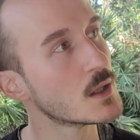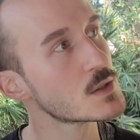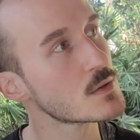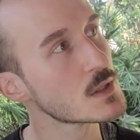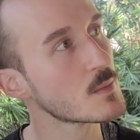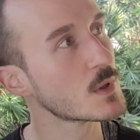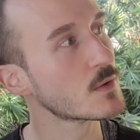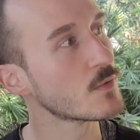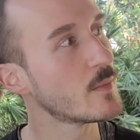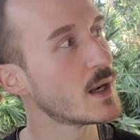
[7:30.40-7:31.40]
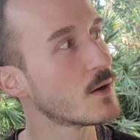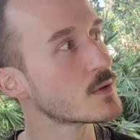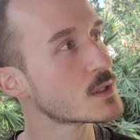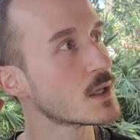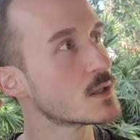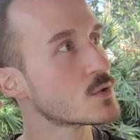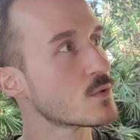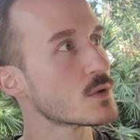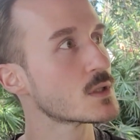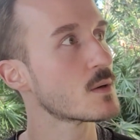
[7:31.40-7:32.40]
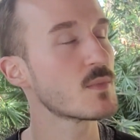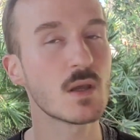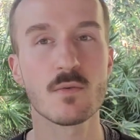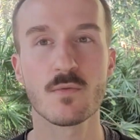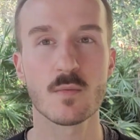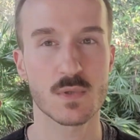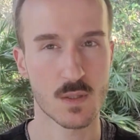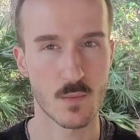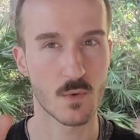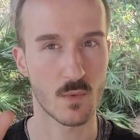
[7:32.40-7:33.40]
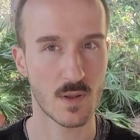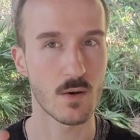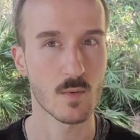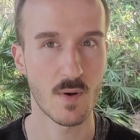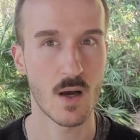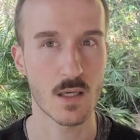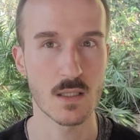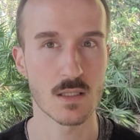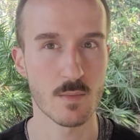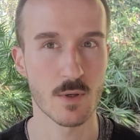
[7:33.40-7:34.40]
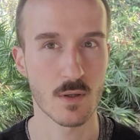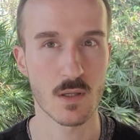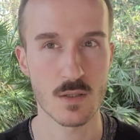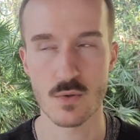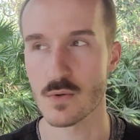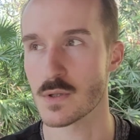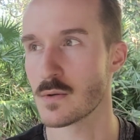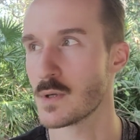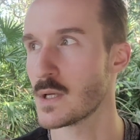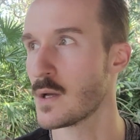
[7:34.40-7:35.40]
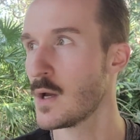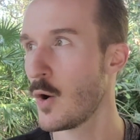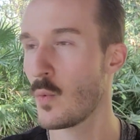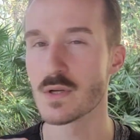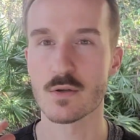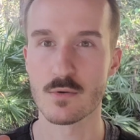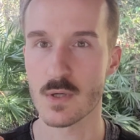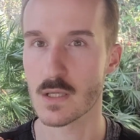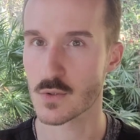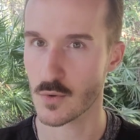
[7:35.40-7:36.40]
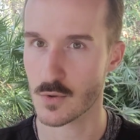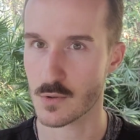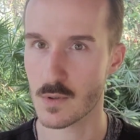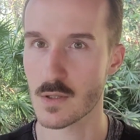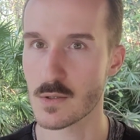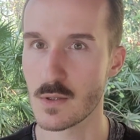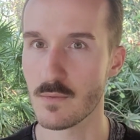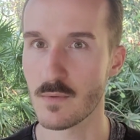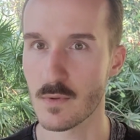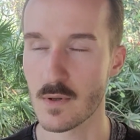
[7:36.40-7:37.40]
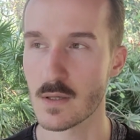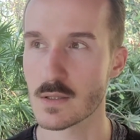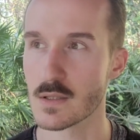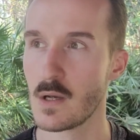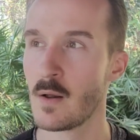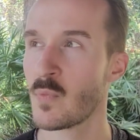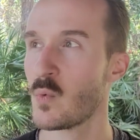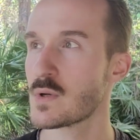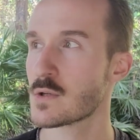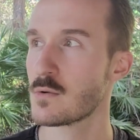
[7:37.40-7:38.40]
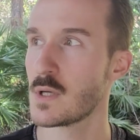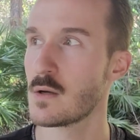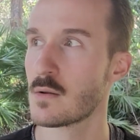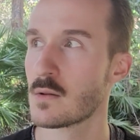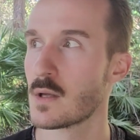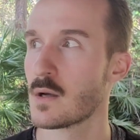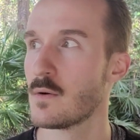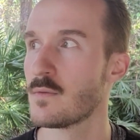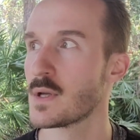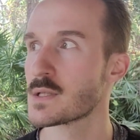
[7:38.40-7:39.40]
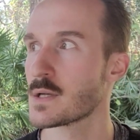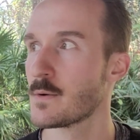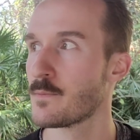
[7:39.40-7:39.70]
So something from an outside source, something from someone without a body, typically sorcery. Wizardry and sorcery are two different things. Wizardry you can think of as